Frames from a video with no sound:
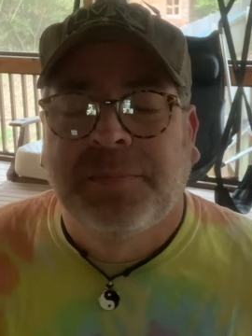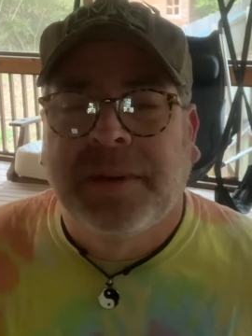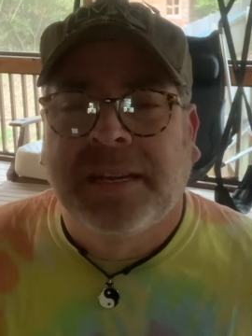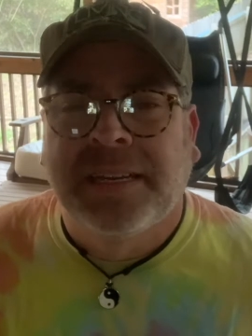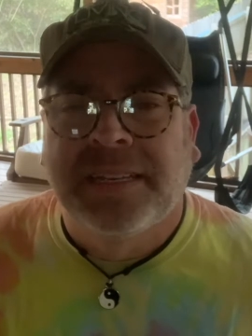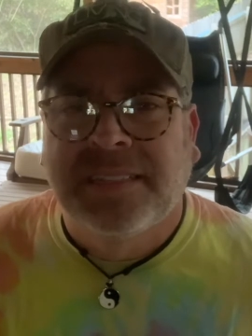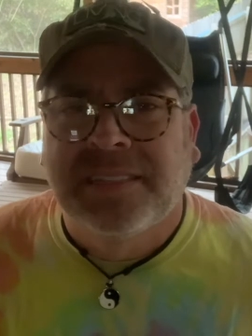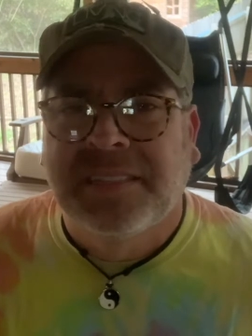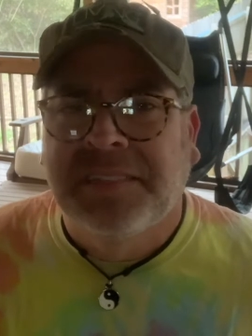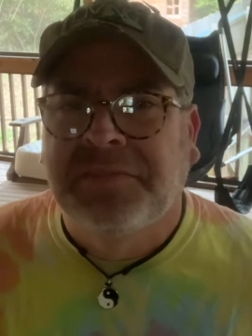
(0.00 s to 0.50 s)

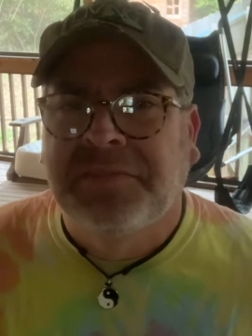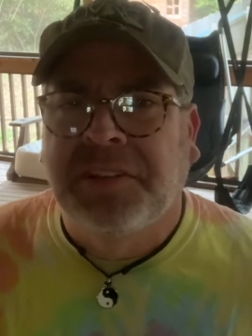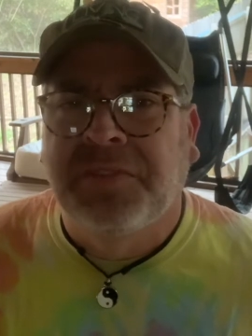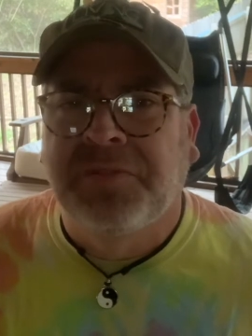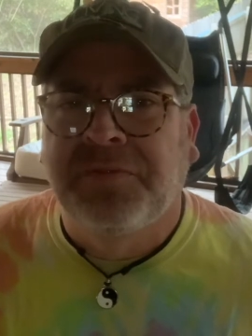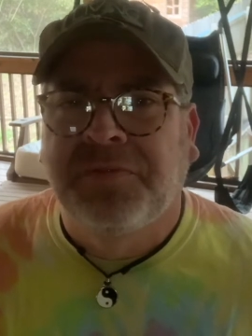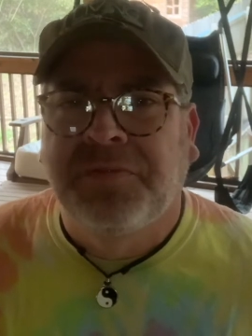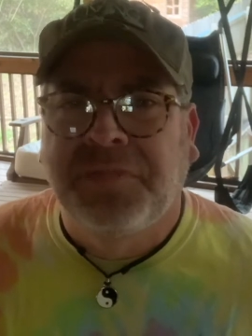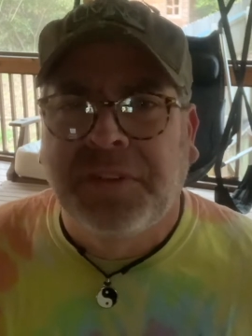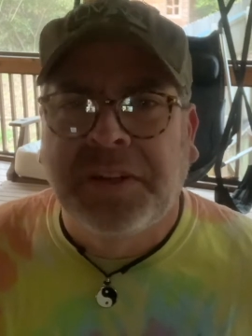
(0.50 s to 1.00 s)
he lived a
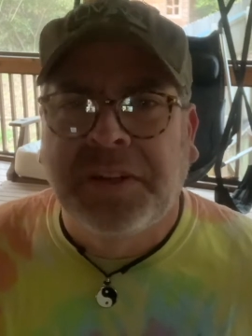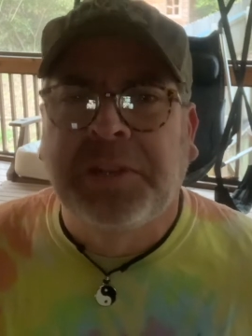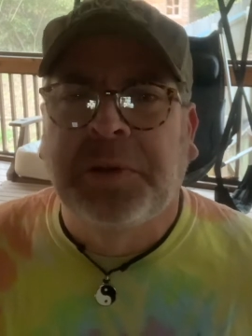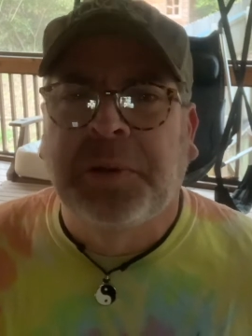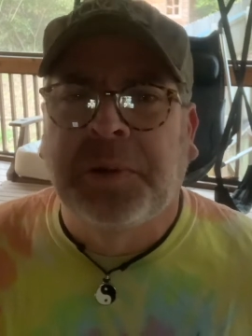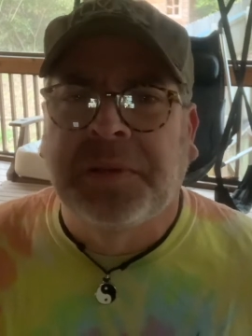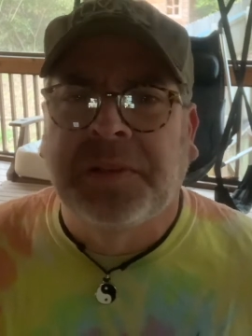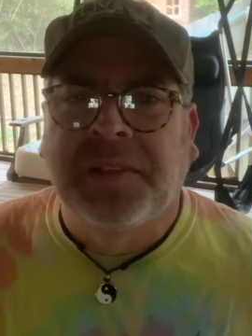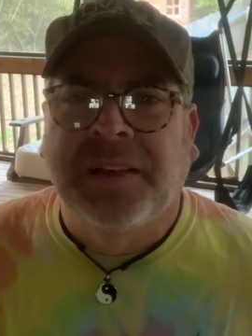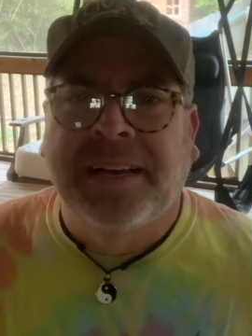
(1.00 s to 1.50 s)
very
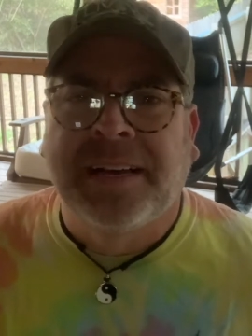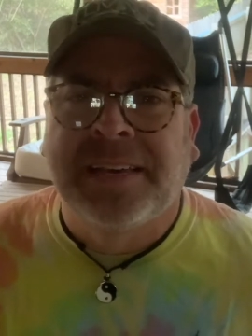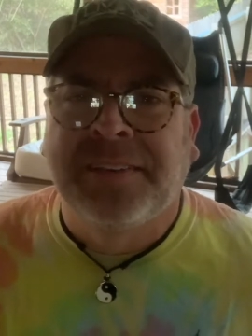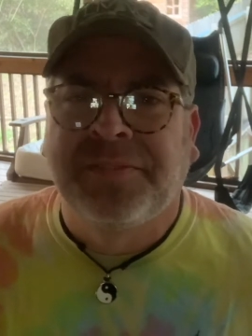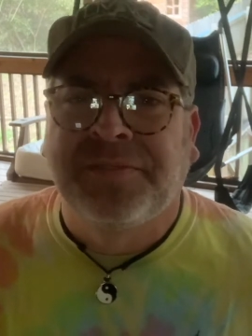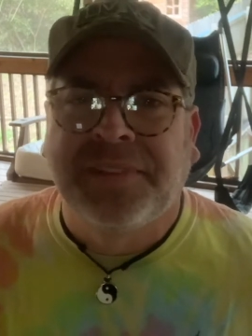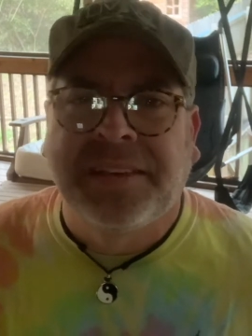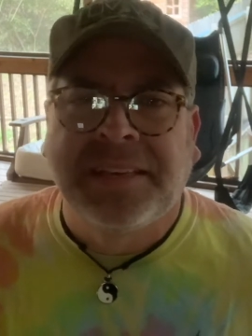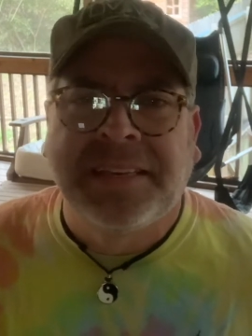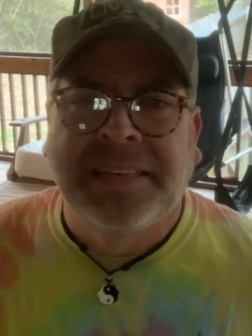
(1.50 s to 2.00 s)
hard
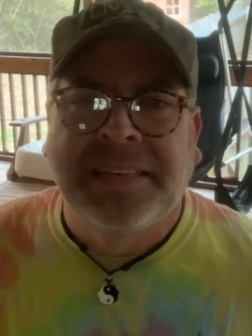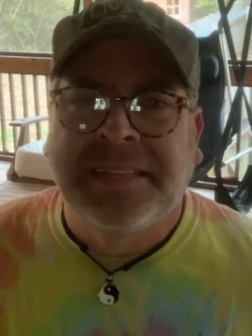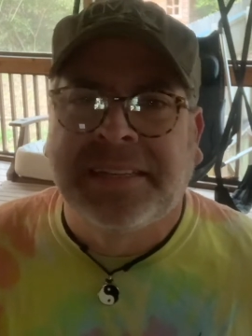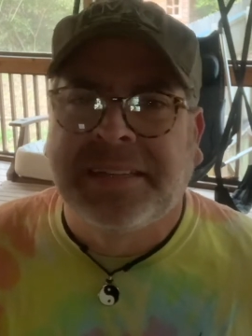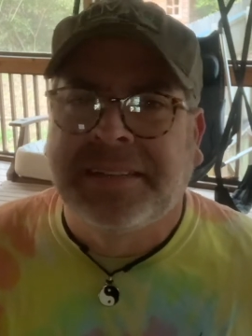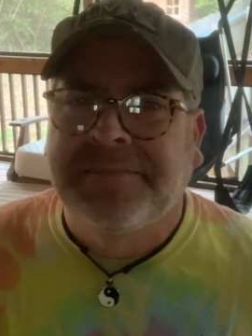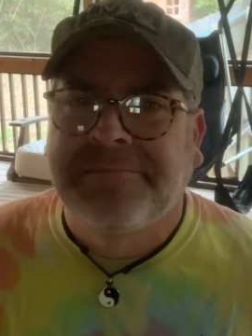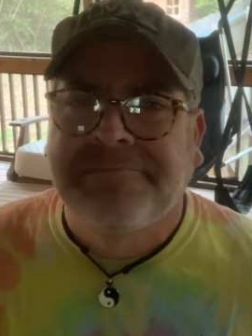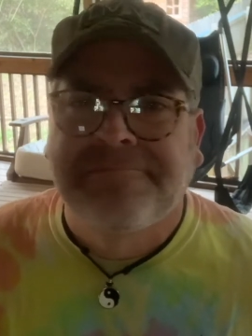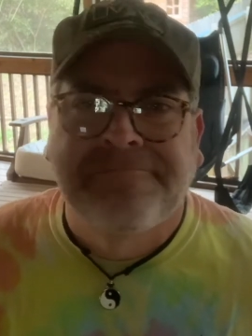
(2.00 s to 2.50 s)
life and